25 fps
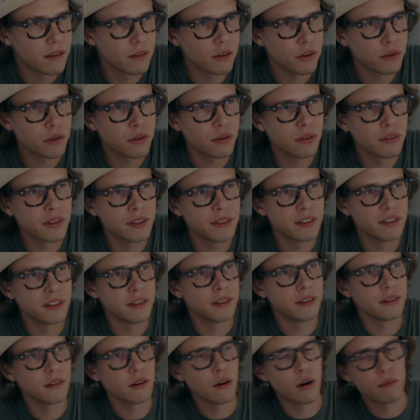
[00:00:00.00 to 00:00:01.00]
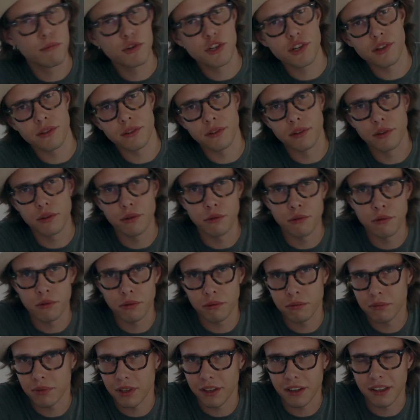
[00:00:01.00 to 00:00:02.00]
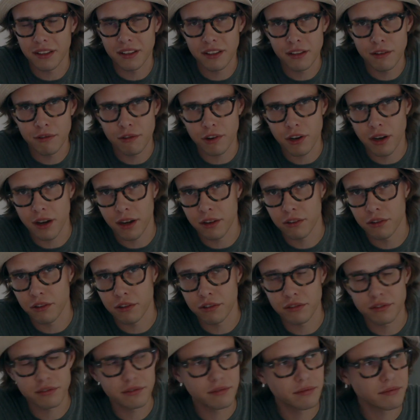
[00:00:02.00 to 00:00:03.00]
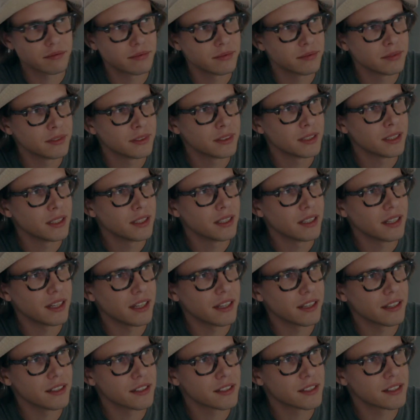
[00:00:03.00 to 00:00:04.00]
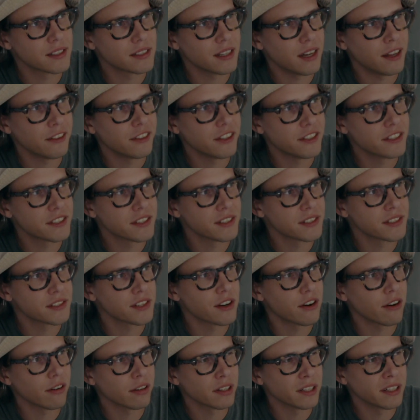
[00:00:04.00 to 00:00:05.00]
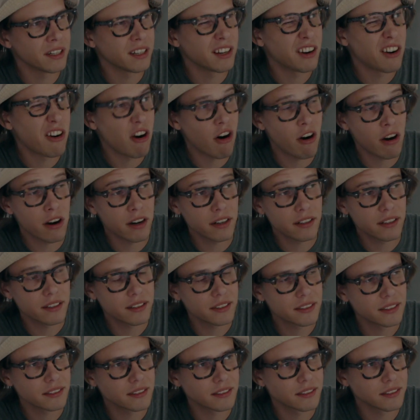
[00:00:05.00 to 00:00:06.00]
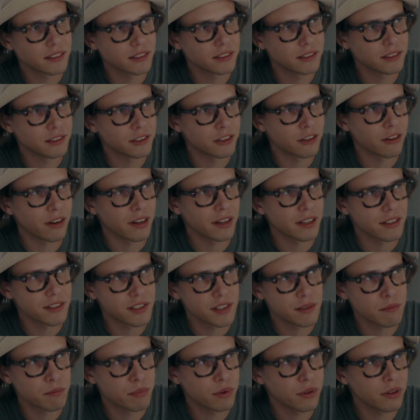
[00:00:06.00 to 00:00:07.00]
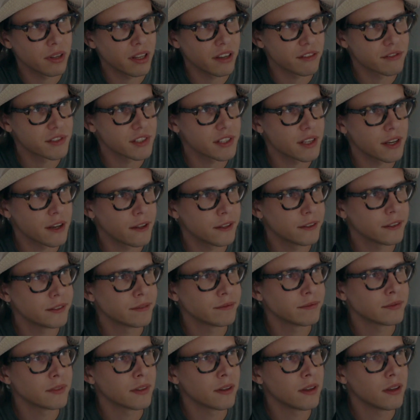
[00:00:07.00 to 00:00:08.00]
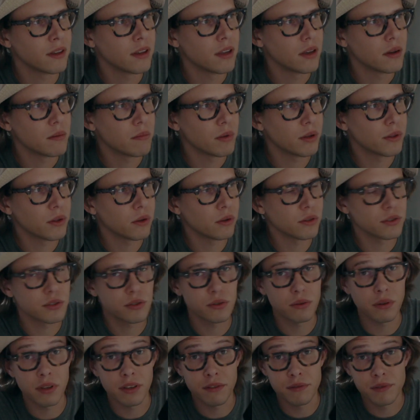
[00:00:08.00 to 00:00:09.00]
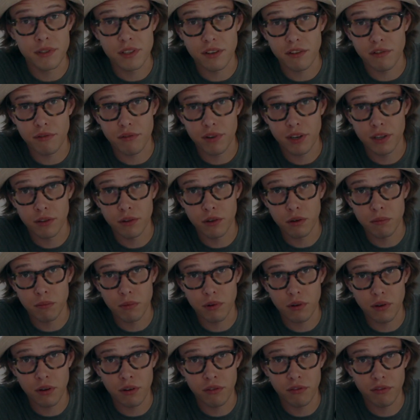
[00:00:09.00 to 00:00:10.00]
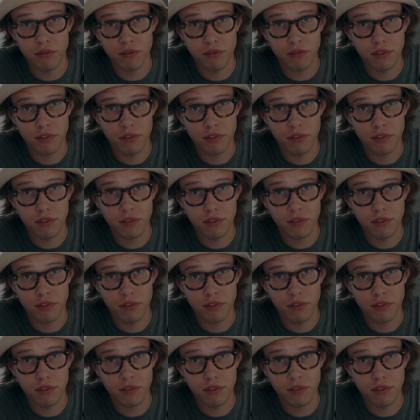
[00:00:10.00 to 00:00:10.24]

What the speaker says: not only the option to like live a kind of, I guess, unnecessarily hard or like simple lifestyle, but also gives the freedom of